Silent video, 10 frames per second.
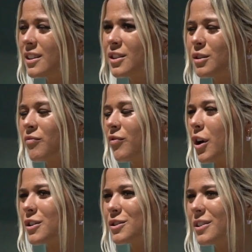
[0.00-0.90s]
The
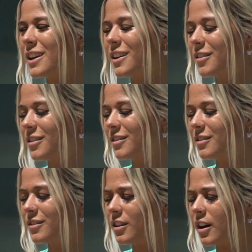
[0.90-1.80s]
vlogs are like
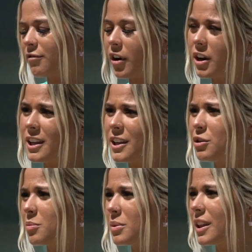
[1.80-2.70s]
funny and
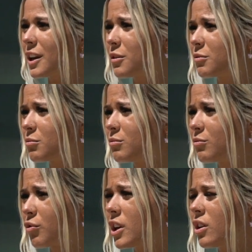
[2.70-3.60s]
you can be like
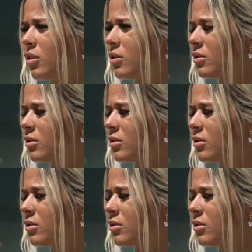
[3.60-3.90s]
real.